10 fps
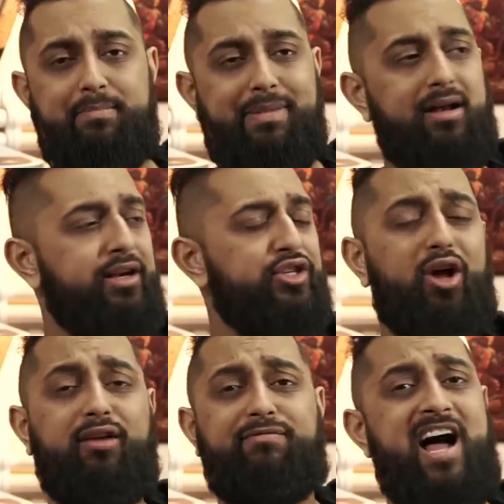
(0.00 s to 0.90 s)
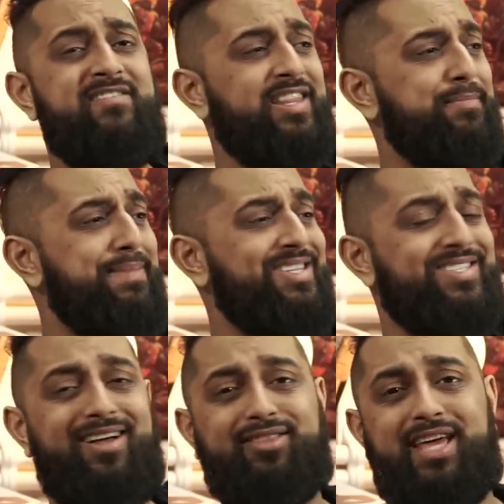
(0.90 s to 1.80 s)
Metal Gear Solid 5 had the best
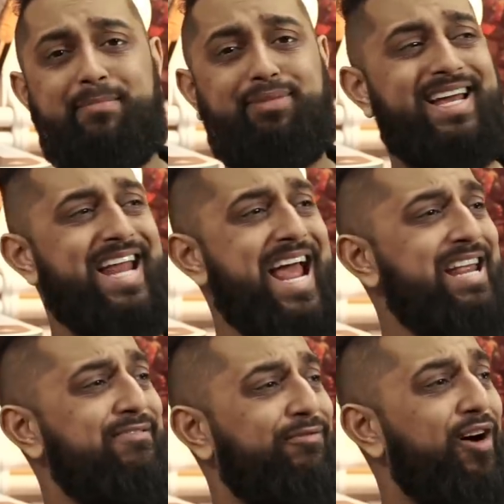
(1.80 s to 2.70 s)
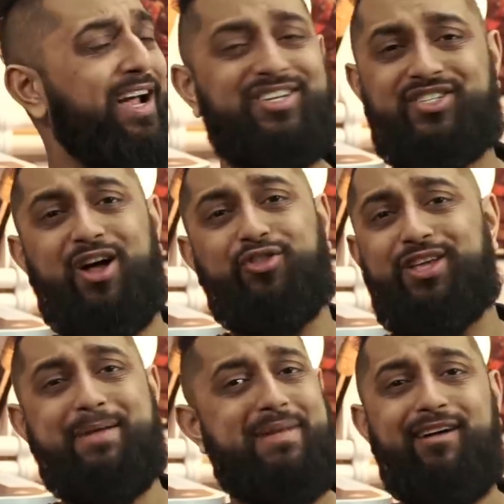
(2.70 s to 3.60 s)
stealth gameplay in any f***ing stealth
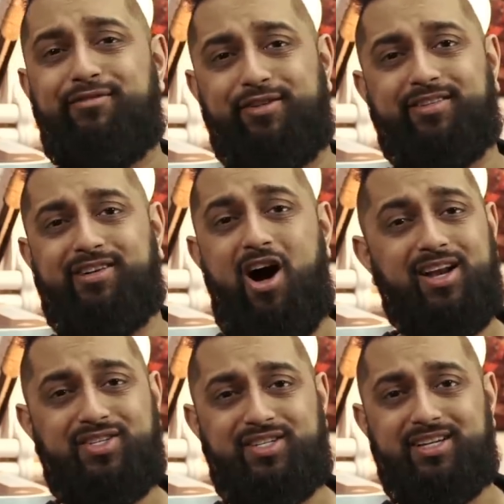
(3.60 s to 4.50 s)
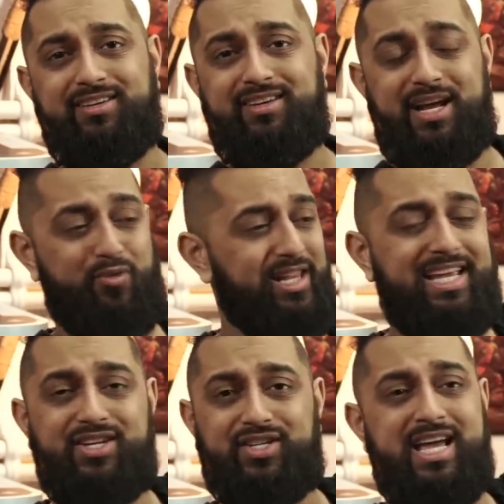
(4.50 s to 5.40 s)
game ever. Honestly, it
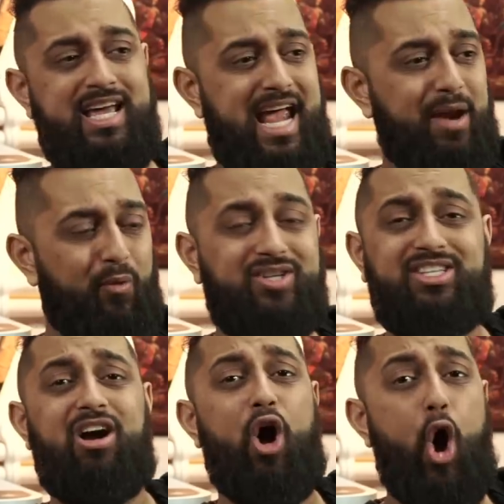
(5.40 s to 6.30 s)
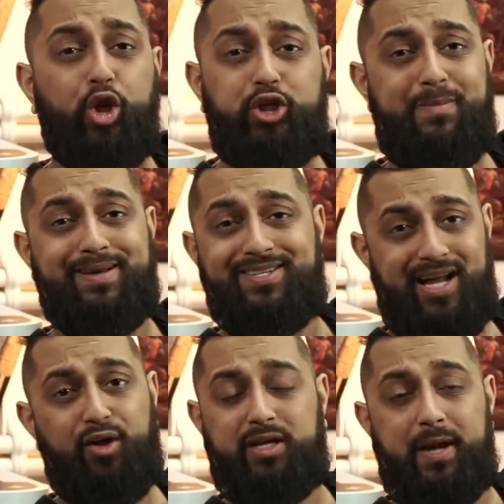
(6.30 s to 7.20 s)
really is. It was the ultimate
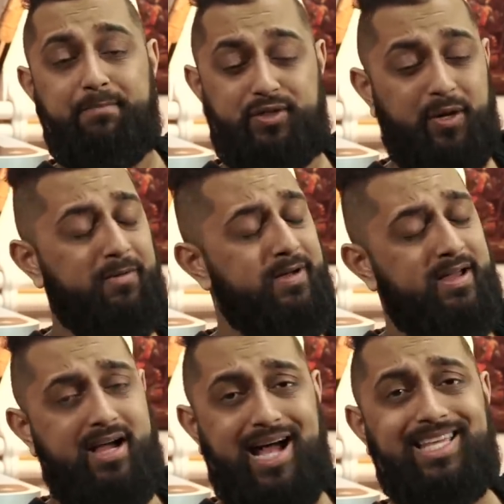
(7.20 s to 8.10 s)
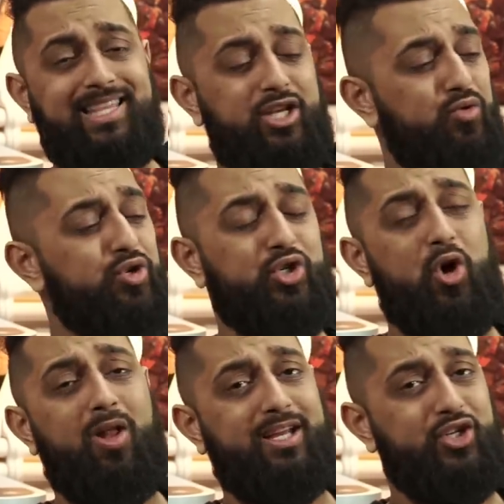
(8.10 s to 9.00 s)
stealth game. So I think that you just
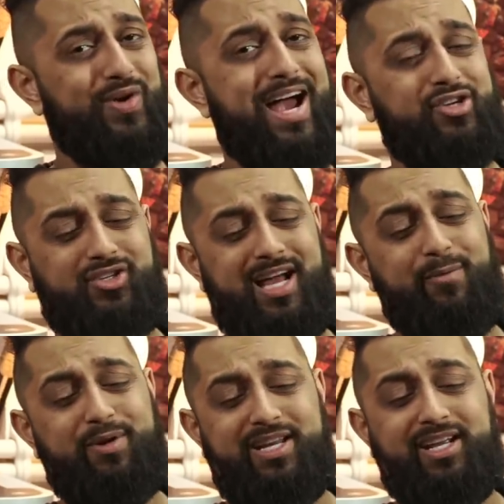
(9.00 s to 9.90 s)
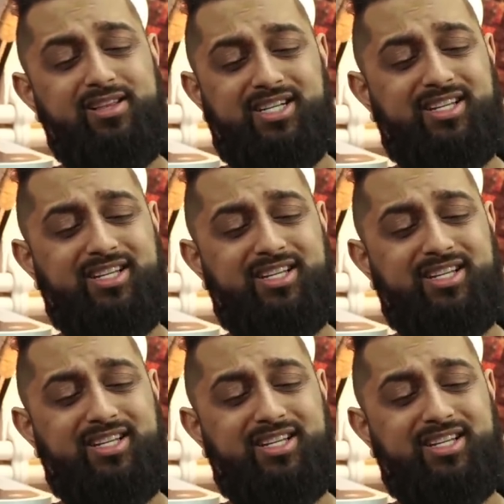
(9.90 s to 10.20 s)
calling it trash is kind of ridiculous.